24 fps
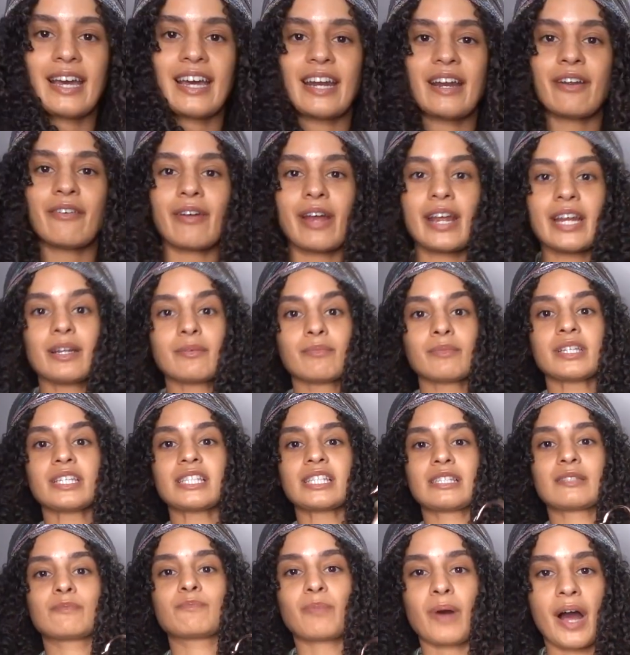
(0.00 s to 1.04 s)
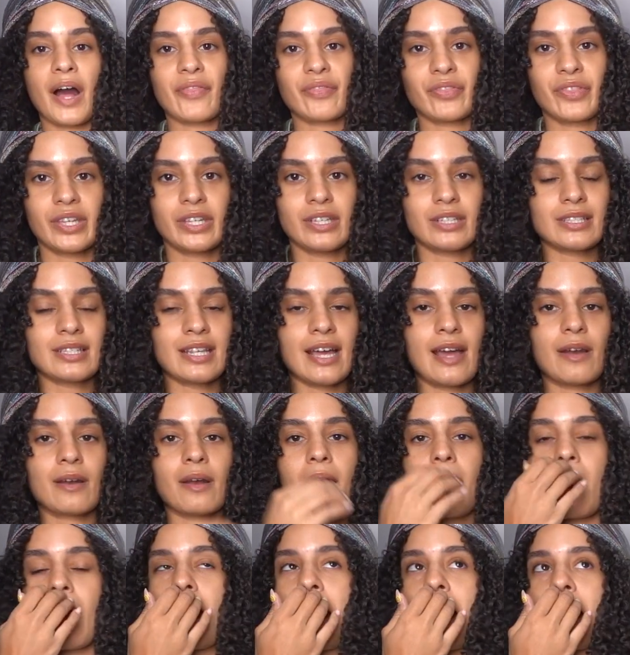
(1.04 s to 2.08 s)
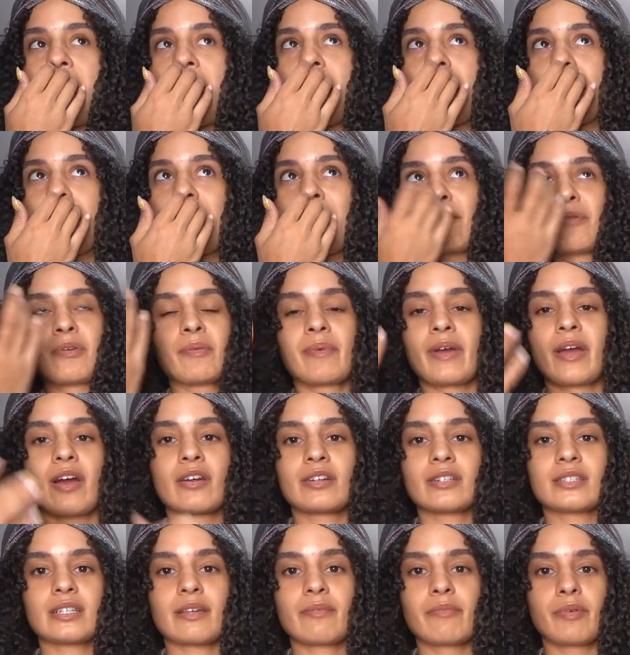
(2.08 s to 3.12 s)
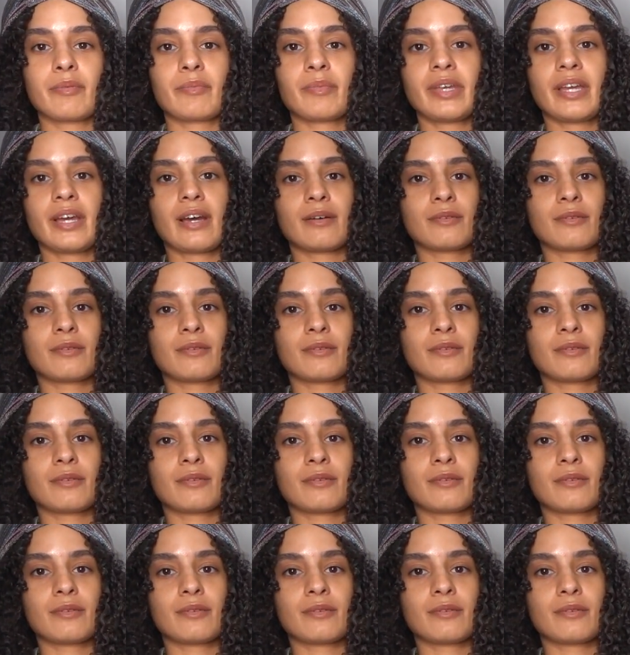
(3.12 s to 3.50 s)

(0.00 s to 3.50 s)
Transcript: and I randomly spot this, and I I mean, my heart skipped a beat.